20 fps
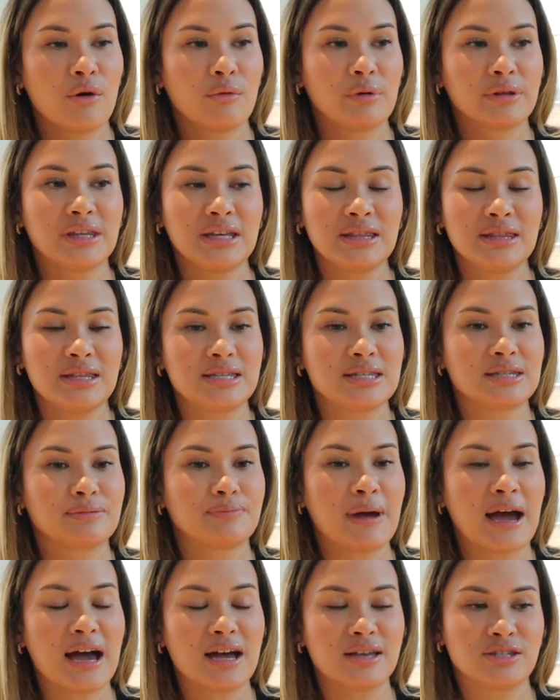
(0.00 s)
within this
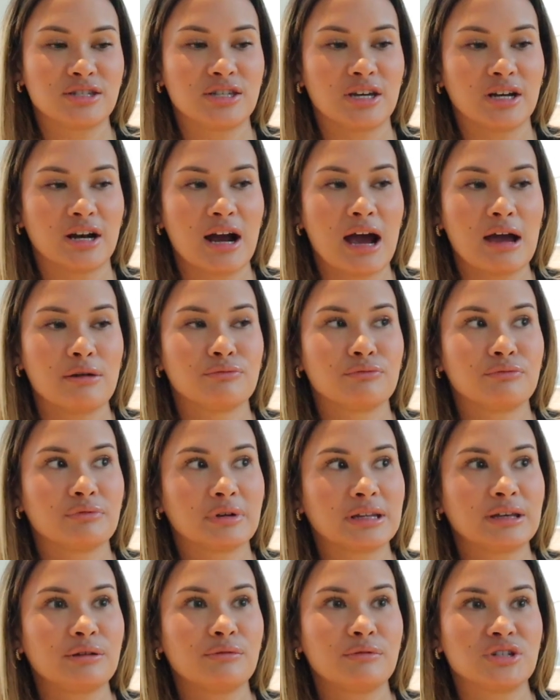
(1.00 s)
past year, I
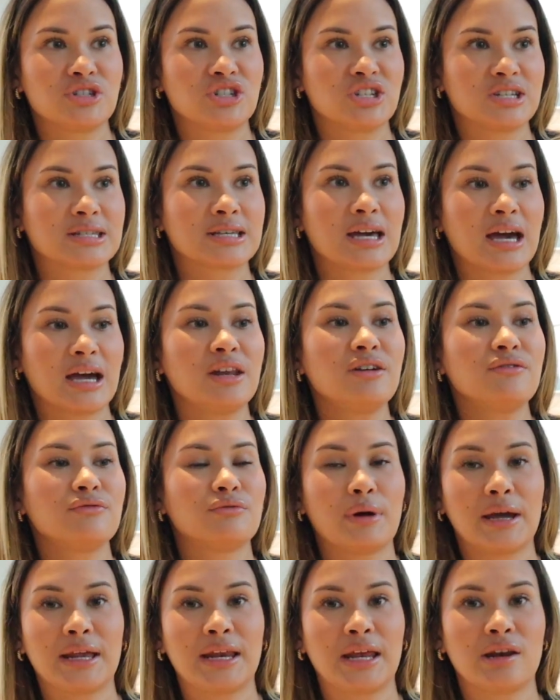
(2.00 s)
really was just kind of
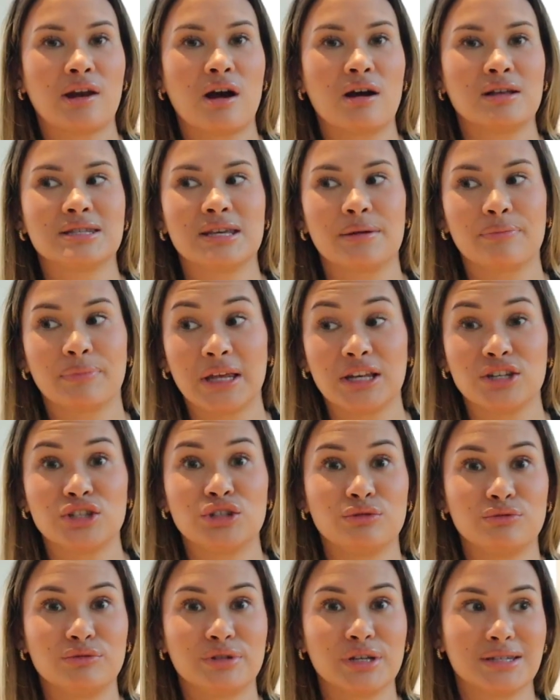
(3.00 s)
waiting on something
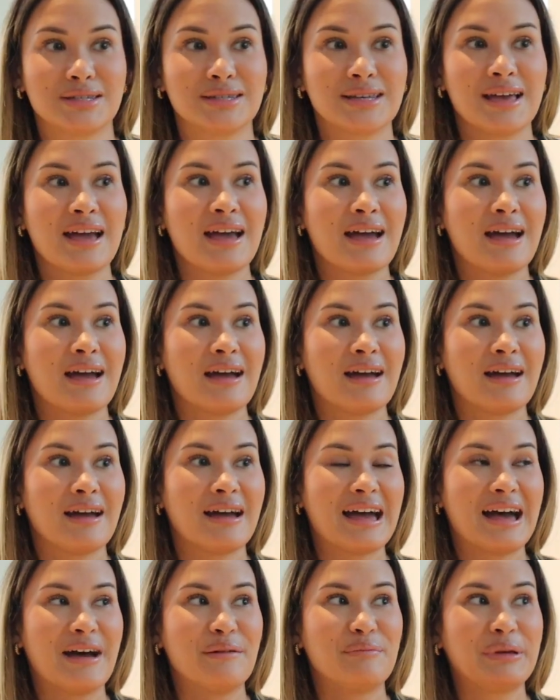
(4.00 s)
to just
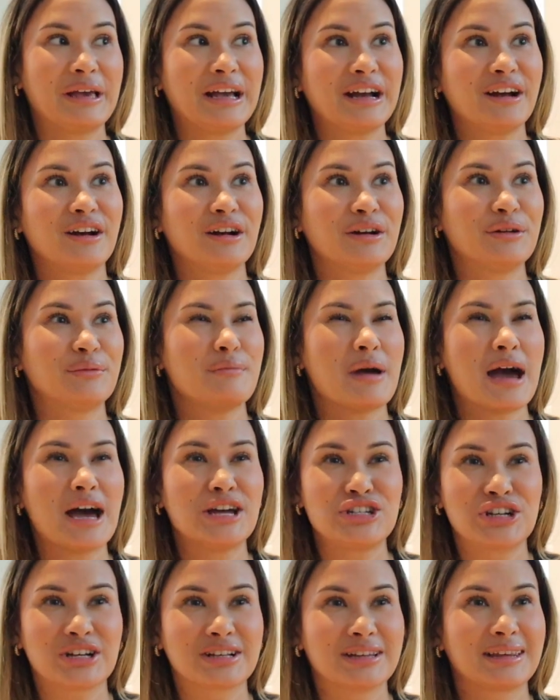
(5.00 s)
appear
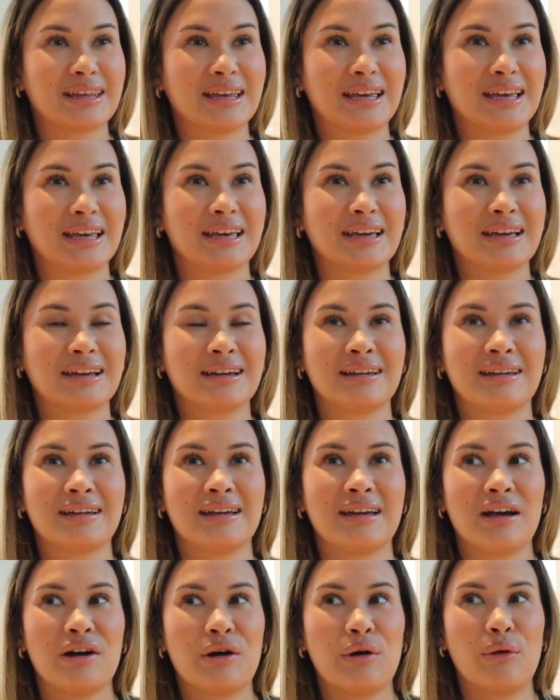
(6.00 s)
magically,
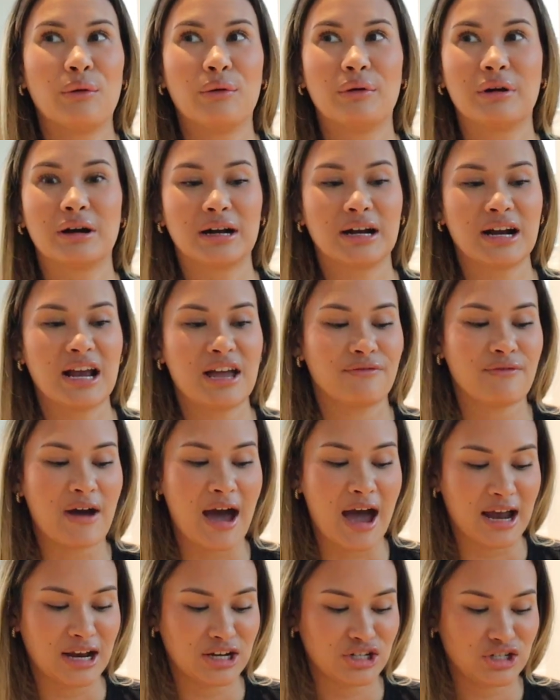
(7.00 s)
or if
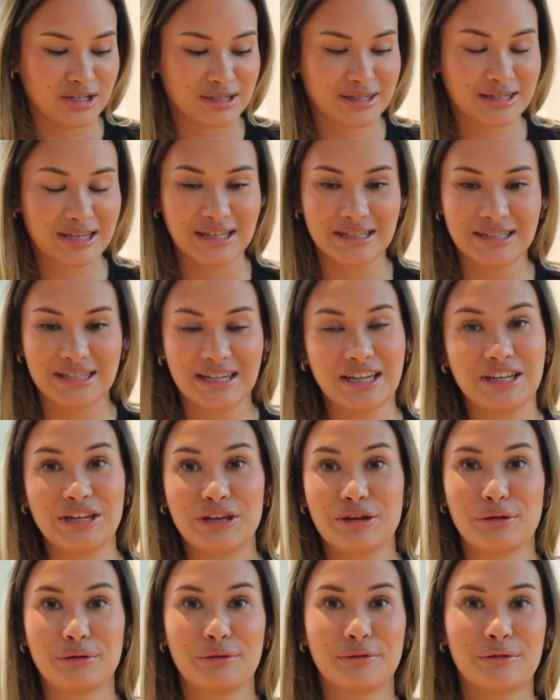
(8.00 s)
I just
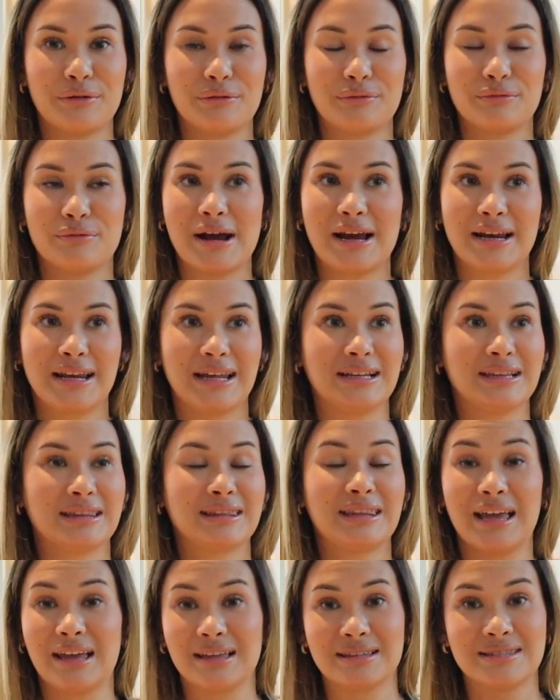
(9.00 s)
continued writing
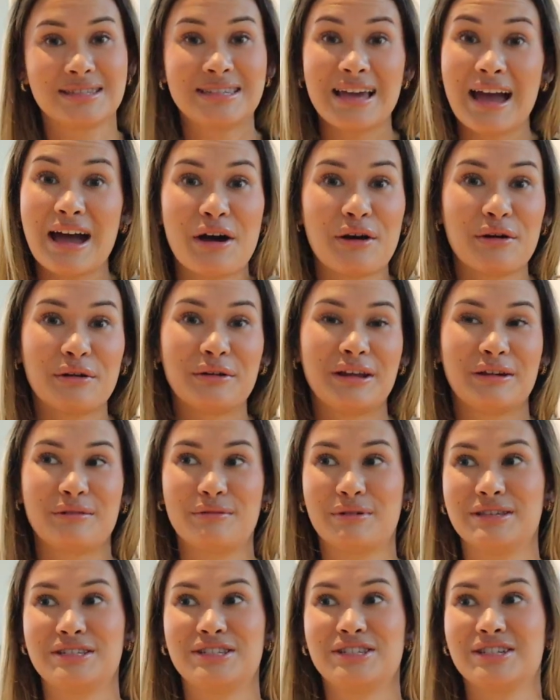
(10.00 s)
things down, it
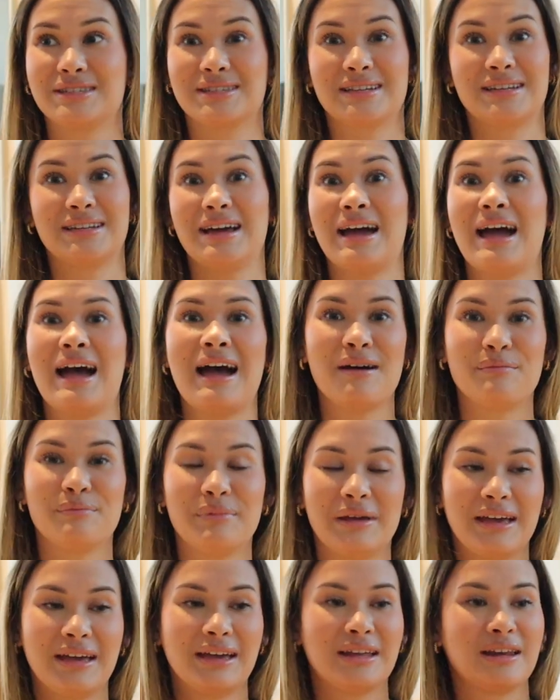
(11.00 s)
was just gonna
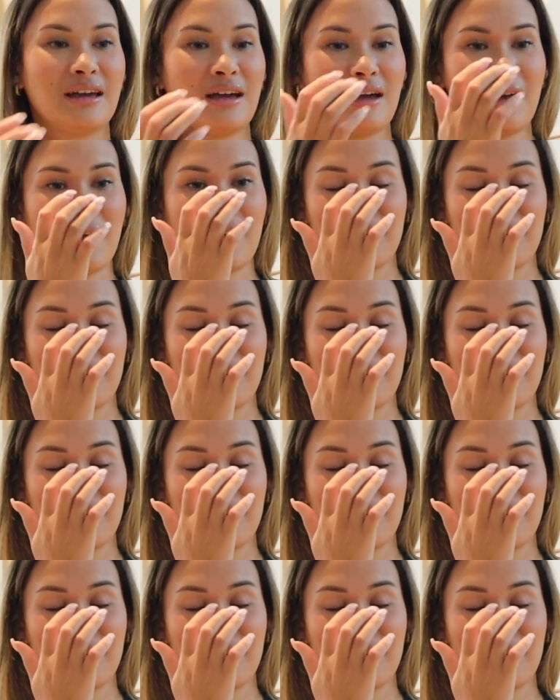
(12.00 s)
happen.